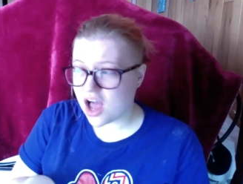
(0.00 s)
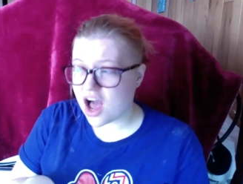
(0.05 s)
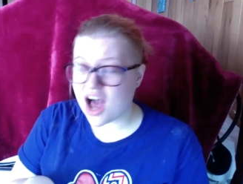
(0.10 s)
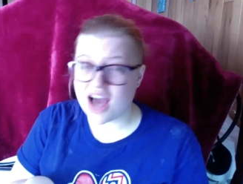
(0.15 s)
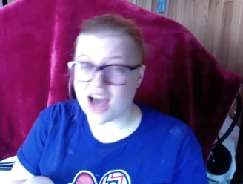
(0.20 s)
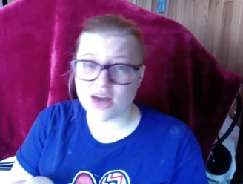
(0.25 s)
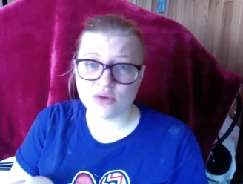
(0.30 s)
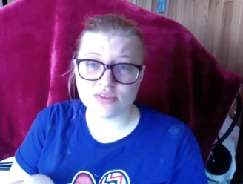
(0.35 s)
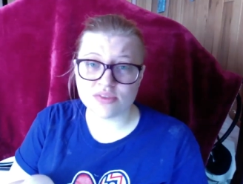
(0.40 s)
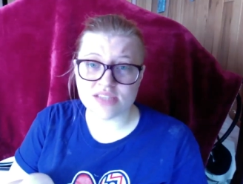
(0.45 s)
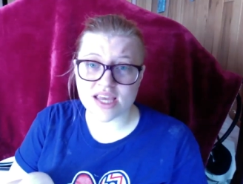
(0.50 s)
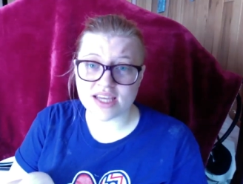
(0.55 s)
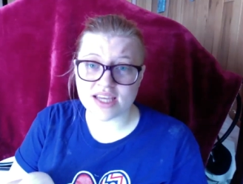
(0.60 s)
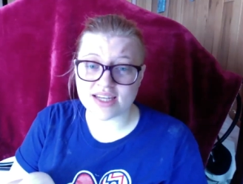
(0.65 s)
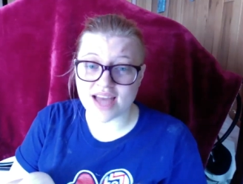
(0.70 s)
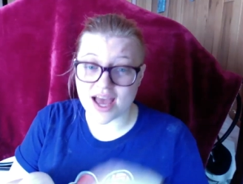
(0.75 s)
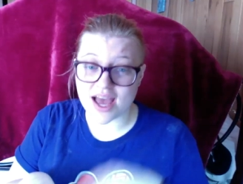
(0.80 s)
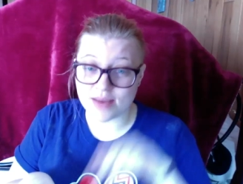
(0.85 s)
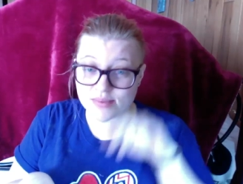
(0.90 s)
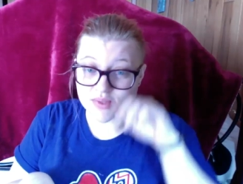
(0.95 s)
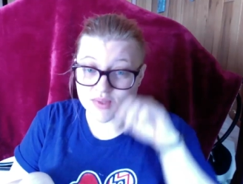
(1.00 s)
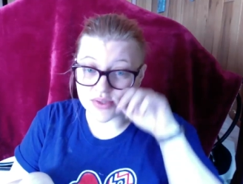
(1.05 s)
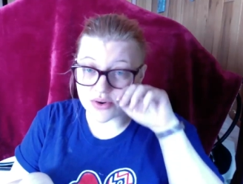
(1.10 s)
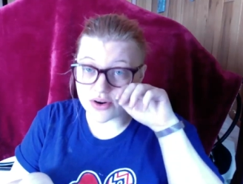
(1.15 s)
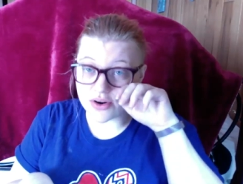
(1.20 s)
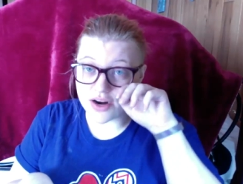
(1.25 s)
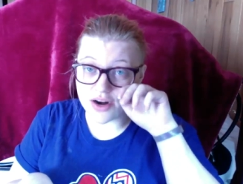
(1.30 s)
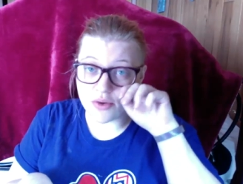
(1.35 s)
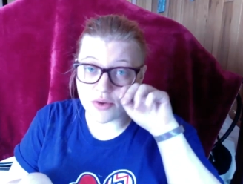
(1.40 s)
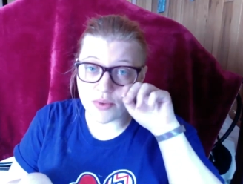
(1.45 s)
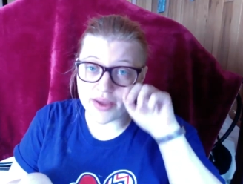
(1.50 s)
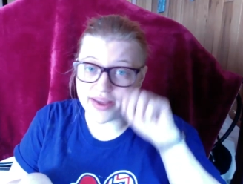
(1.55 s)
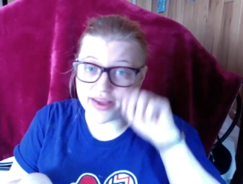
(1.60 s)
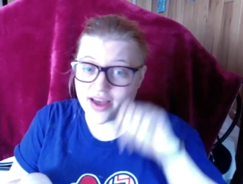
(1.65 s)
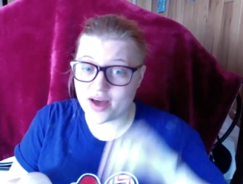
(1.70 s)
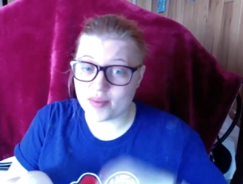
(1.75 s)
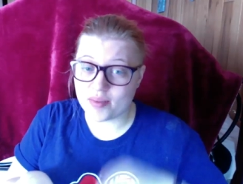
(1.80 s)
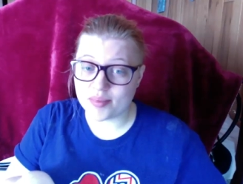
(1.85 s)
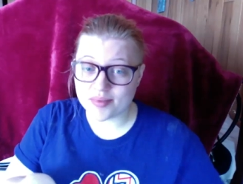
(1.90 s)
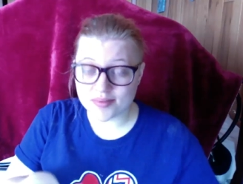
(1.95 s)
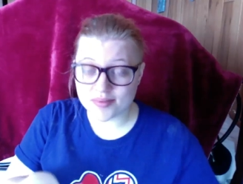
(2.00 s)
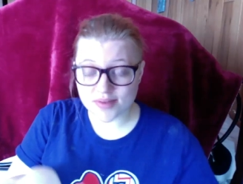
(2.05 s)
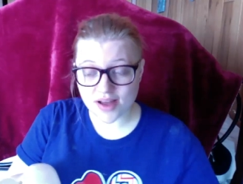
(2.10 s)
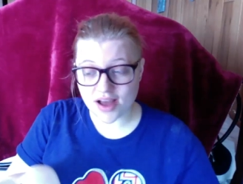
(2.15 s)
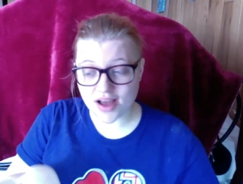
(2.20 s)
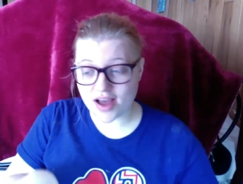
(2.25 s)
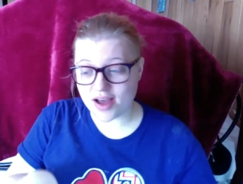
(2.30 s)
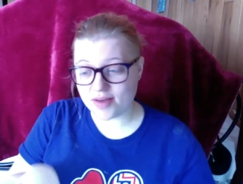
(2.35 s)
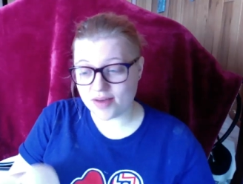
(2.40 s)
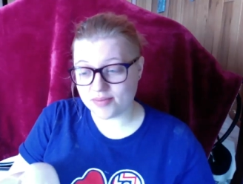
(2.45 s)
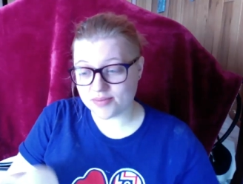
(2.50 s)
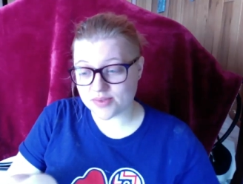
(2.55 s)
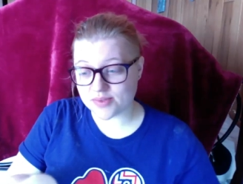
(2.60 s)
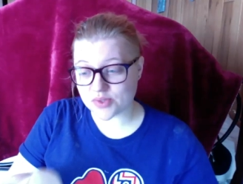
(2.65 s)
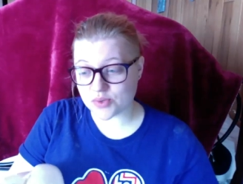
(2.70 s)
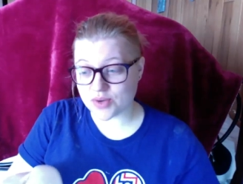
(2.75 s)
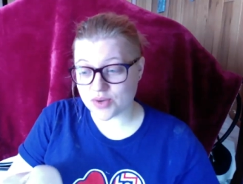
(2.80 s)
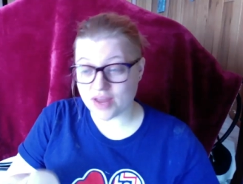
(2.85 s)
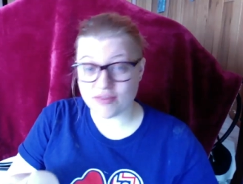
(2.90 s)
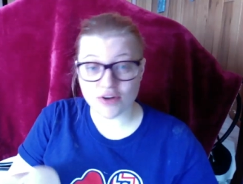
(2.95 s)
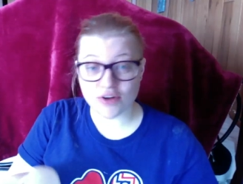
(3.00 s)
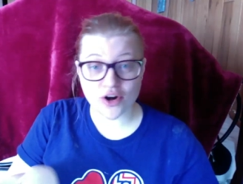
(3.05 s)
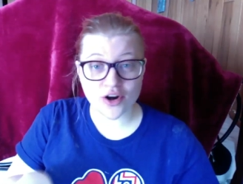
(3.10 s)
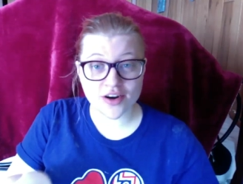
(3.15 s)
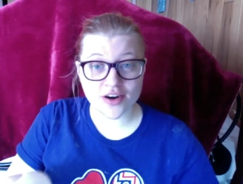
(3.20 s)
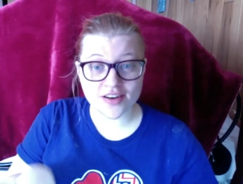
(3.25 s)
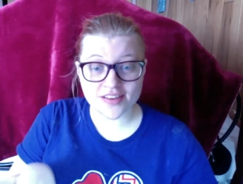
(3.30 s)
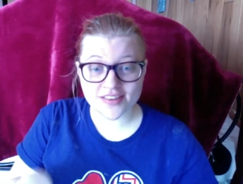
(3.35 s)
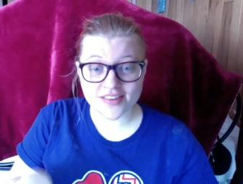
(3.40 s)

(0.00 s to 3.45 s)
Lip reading: I don't take naps or I don't wake up. So never.